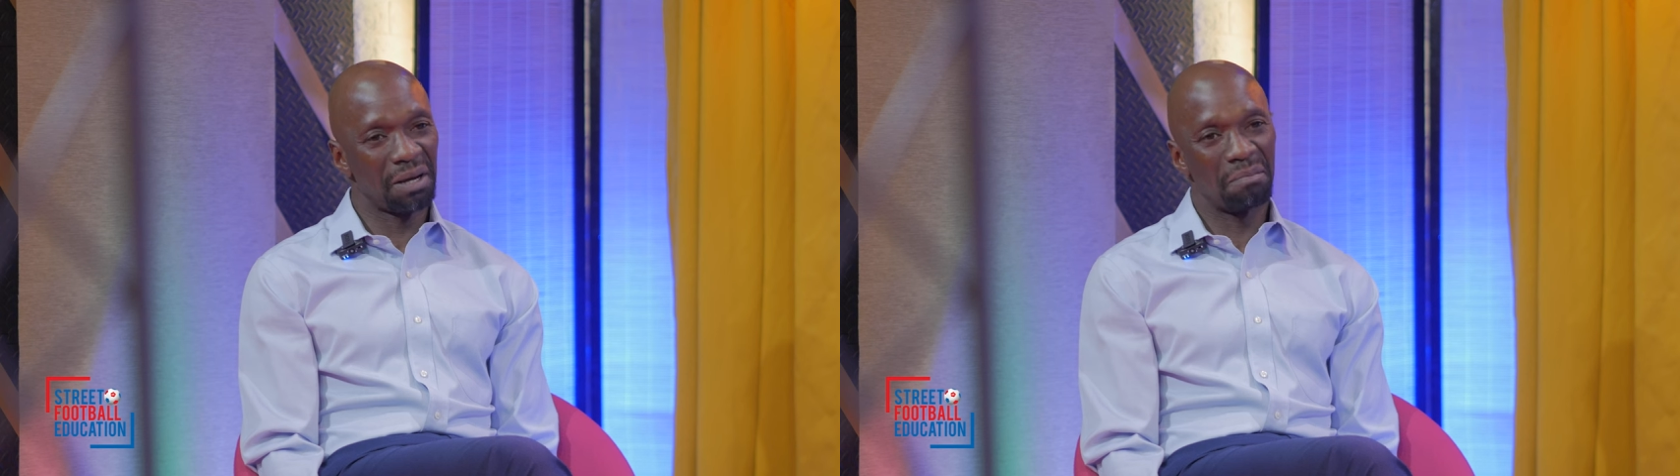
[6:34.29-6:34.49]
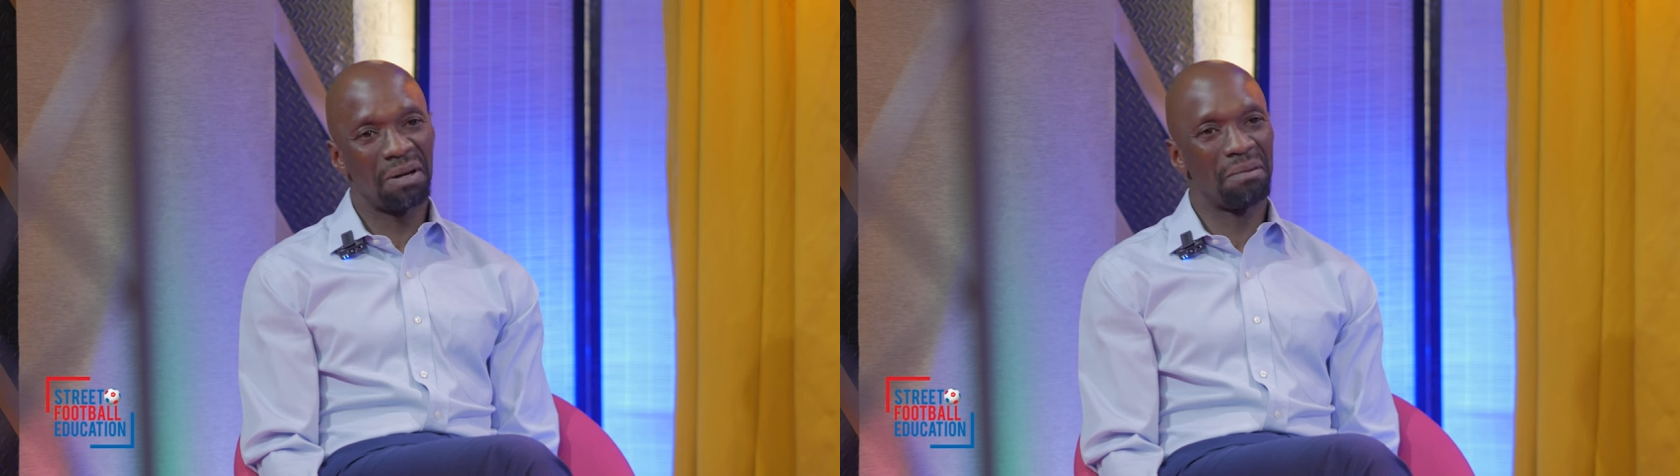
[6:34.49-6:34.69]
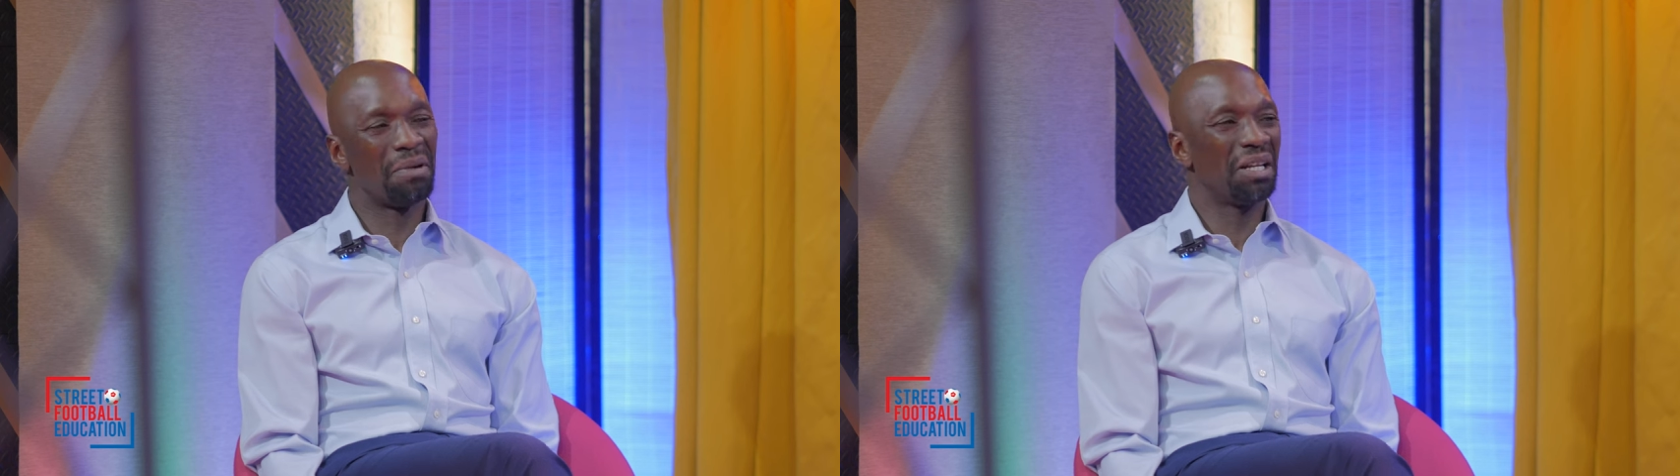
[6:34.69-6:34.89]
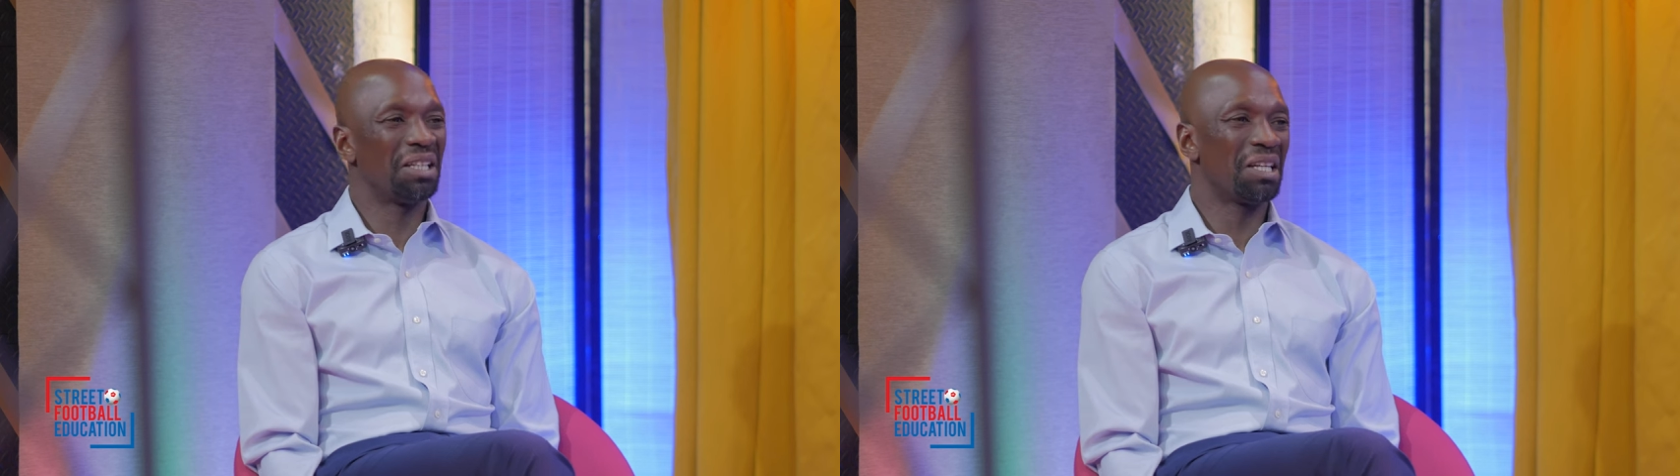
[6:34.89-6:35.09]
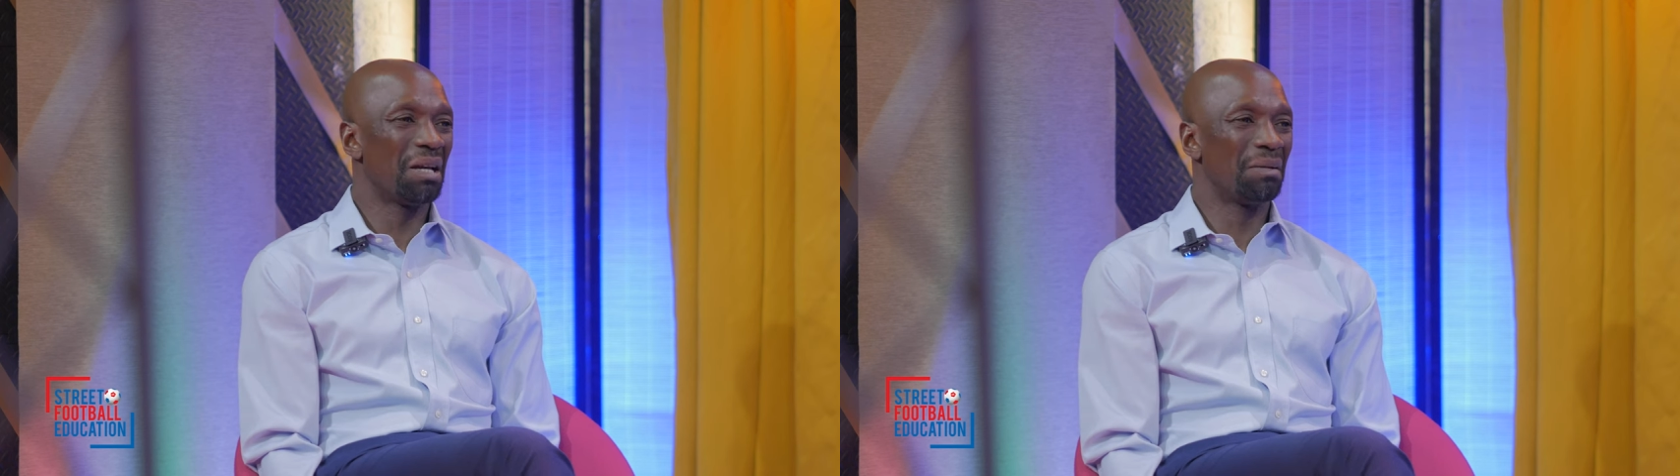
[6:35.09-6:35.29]
I play
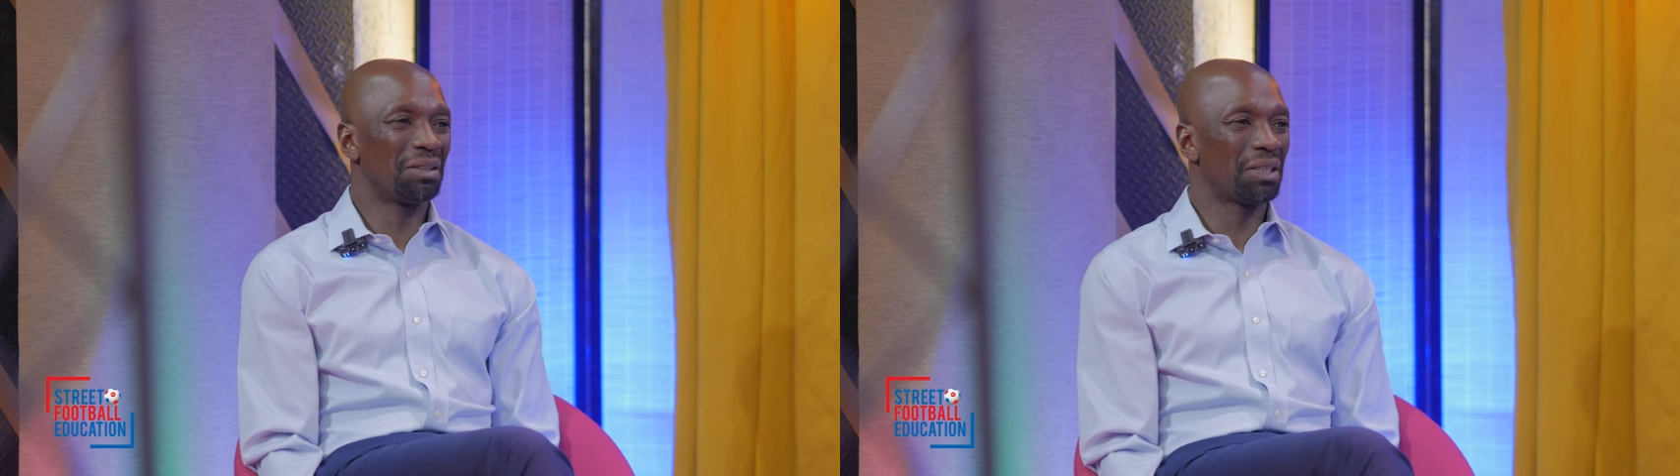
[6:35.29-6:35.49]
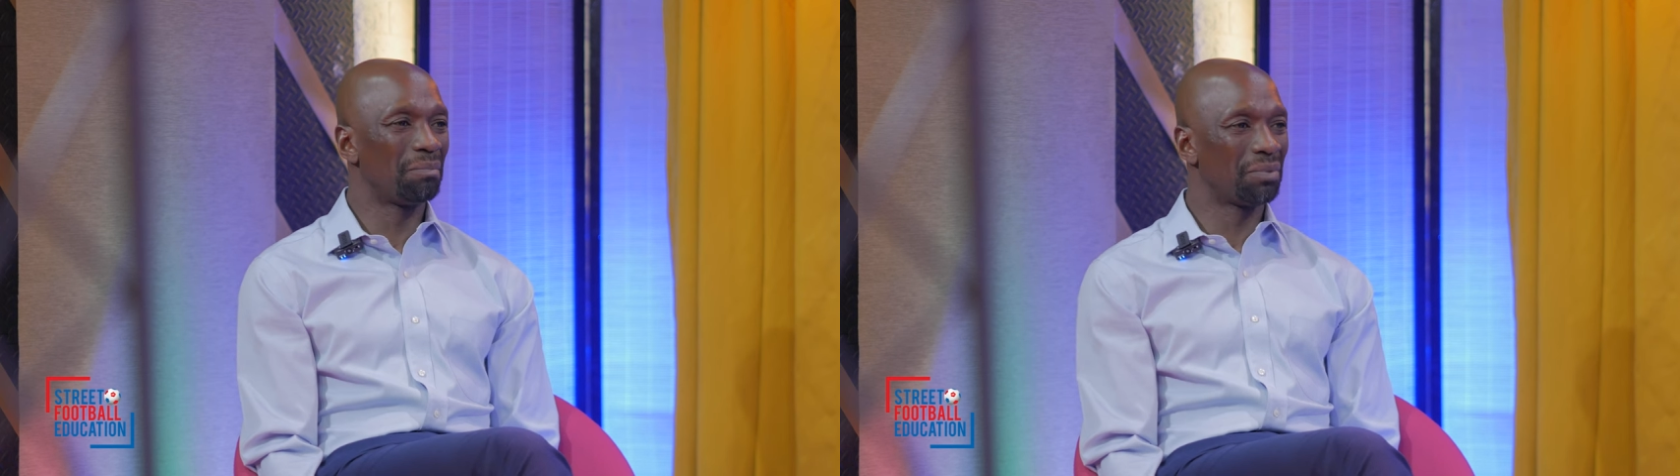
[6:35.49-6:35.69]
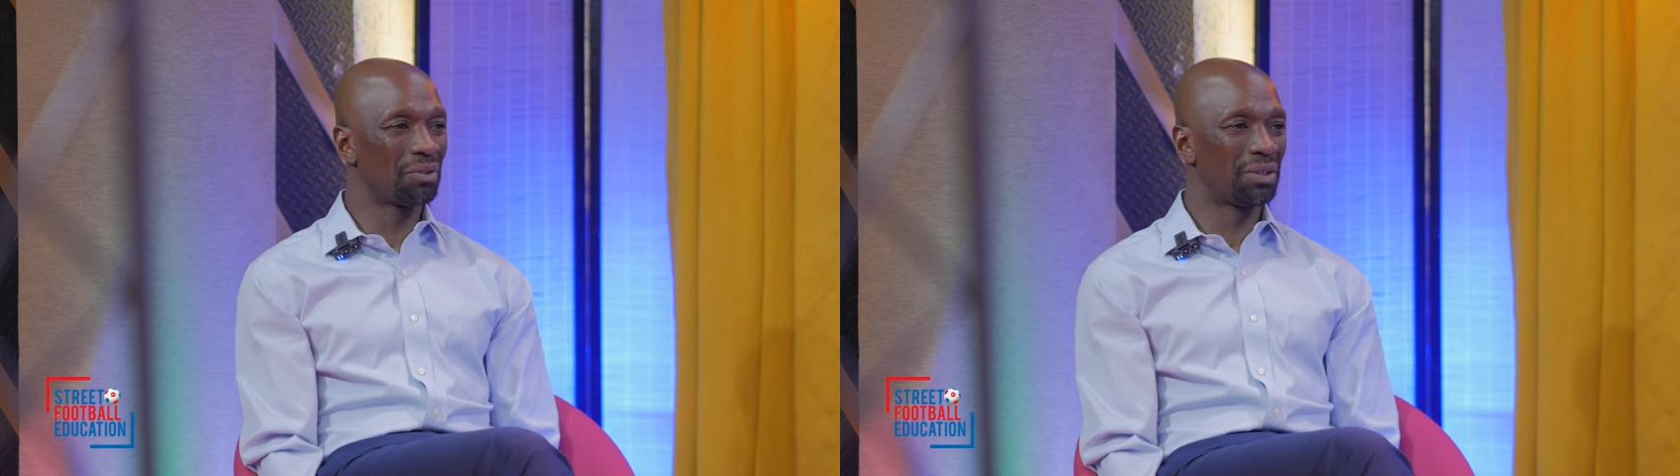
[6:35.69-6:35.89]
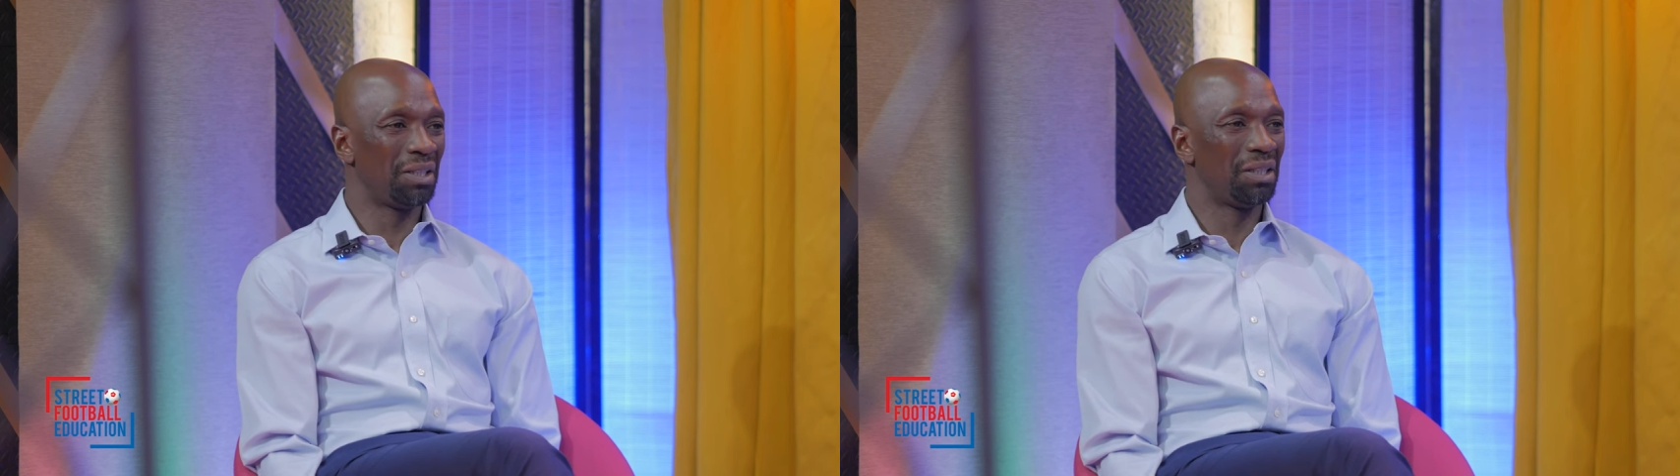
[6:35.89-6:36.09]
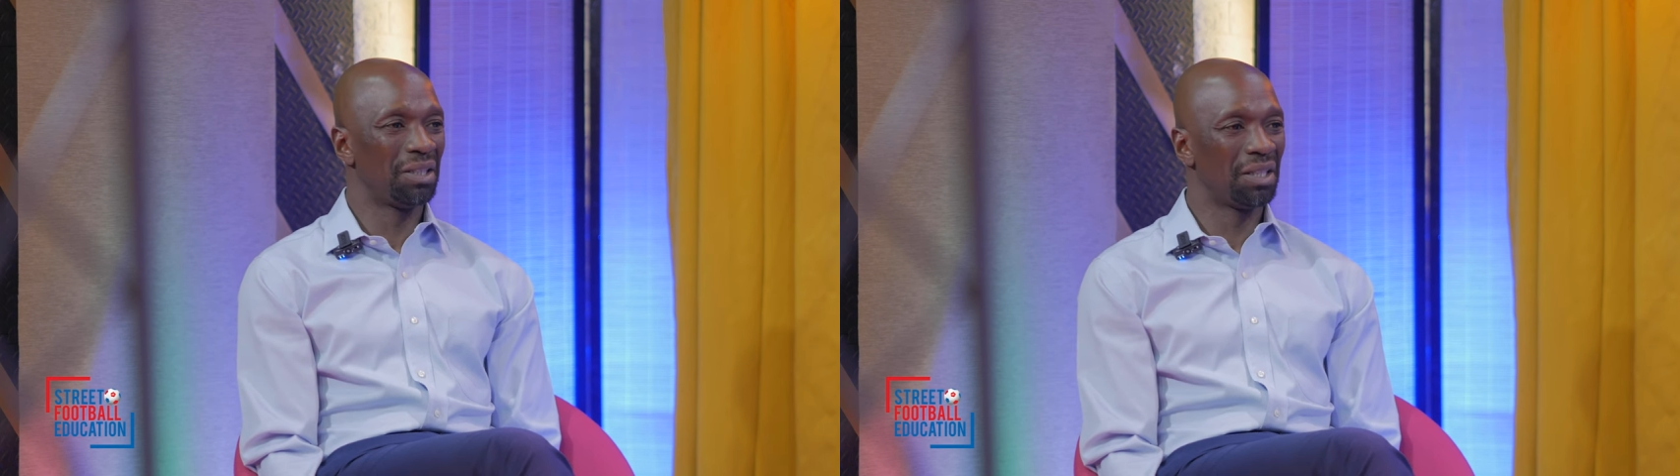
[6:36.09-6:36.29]
many games in the
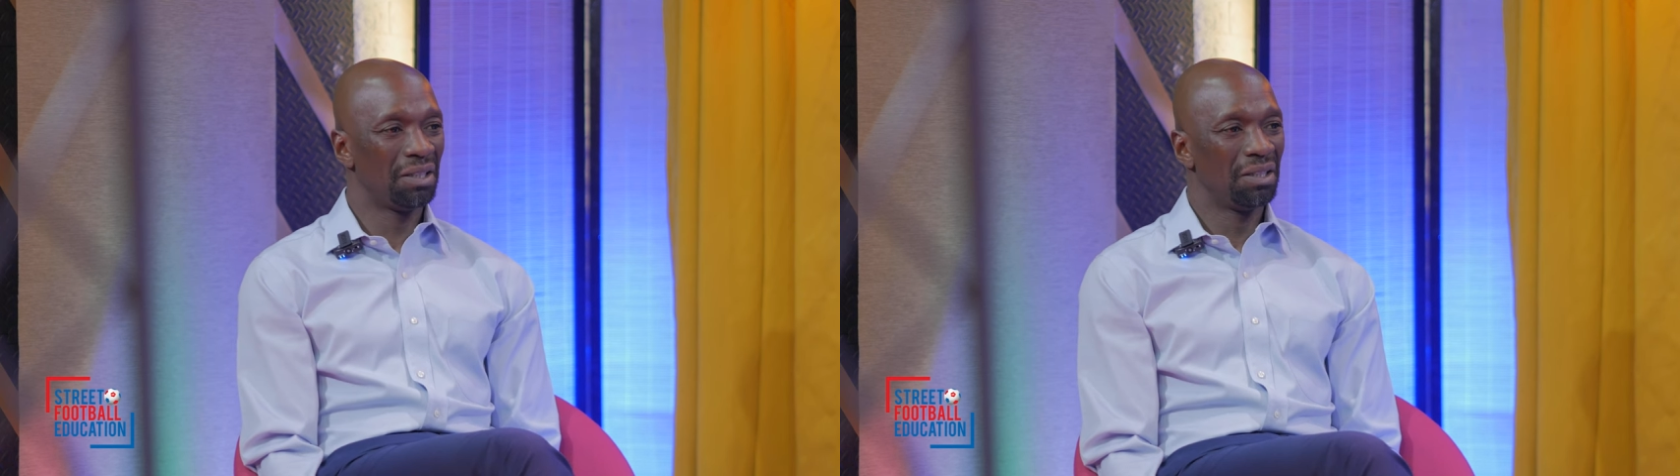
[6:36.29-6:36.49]
Champions League.